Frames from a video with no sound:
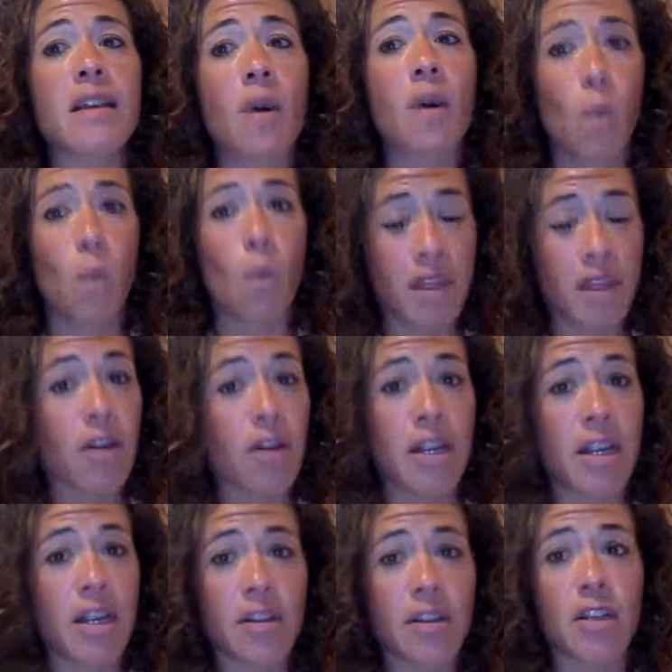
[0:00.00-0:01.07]
what they're
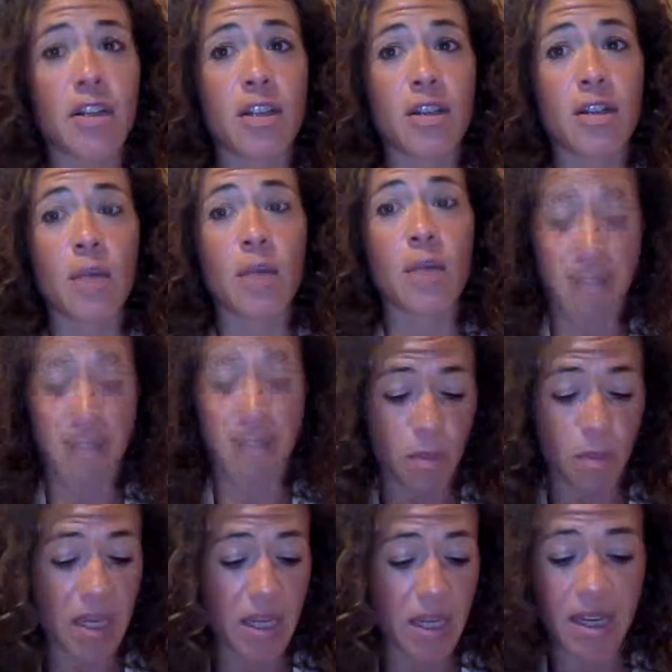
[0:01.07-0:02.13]
here to do is
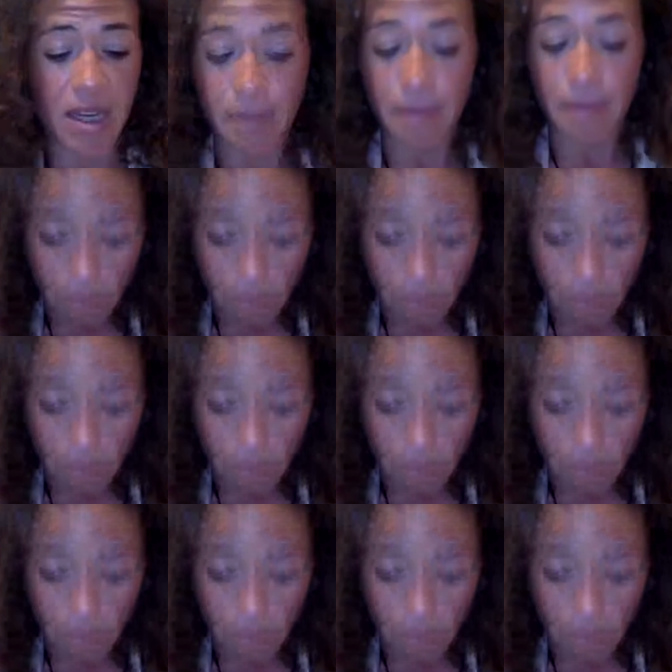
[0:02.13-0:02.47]
be